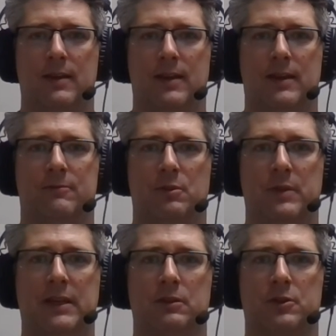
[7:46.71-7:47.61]
And for
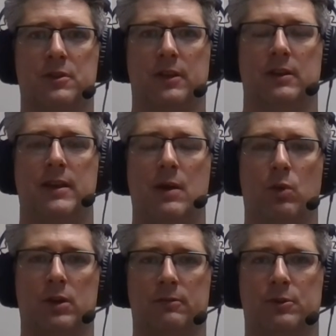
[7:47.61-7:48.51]
me, it looks like a
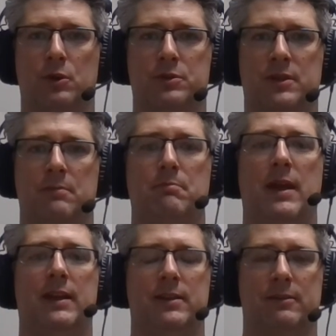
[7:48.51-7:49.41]
network of roads that
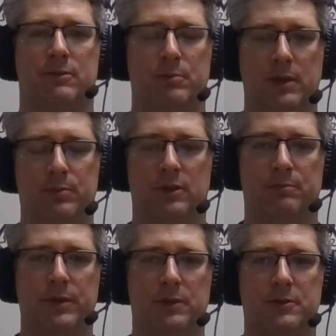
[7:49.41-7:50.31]
many different people have
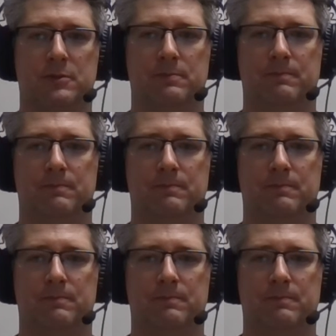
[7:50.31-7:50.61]
built